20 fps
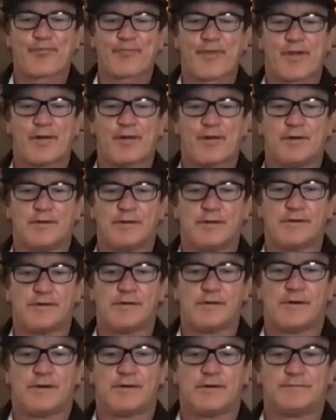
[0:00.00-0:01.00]

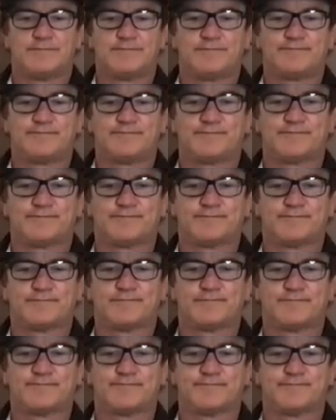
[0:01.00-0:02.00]

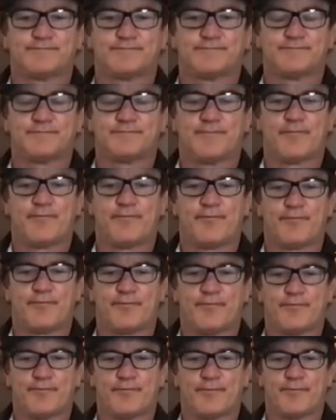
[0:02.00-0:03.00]

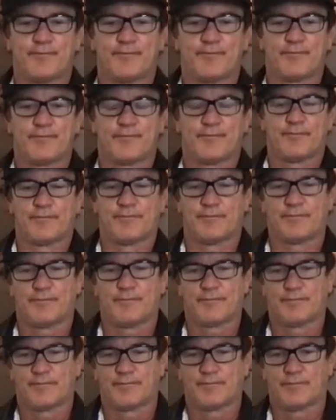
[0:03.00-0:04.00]

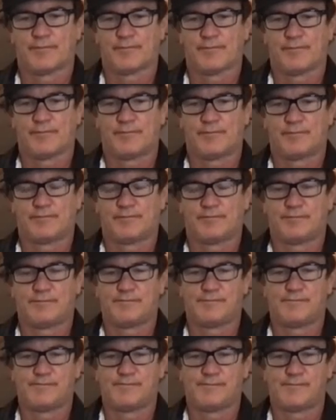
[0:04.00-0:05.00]

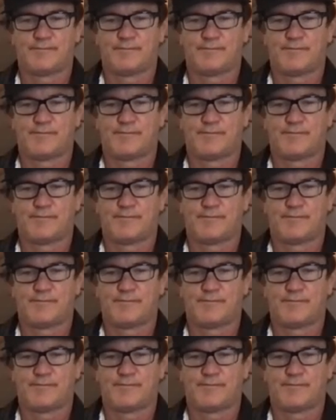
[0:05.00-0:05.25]
[no speech]